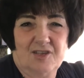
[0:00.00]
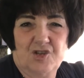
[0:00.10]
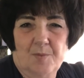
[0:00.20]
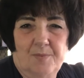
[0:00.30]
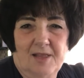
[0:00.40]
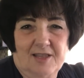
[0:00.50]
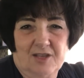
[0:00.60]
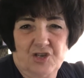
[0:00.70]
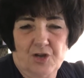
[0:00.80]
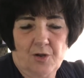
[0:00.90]

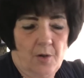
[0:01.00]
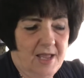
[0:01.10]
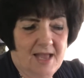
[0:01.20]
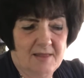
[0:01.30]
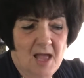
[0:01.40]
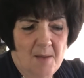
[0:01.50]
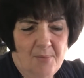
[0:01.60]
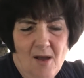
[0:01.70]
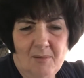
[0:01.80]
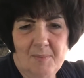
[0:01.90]
Cherokee, and
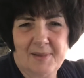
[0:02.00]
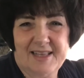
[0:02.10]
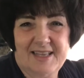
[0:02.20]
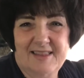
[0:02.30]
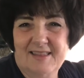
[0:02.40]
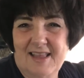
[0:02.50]
probably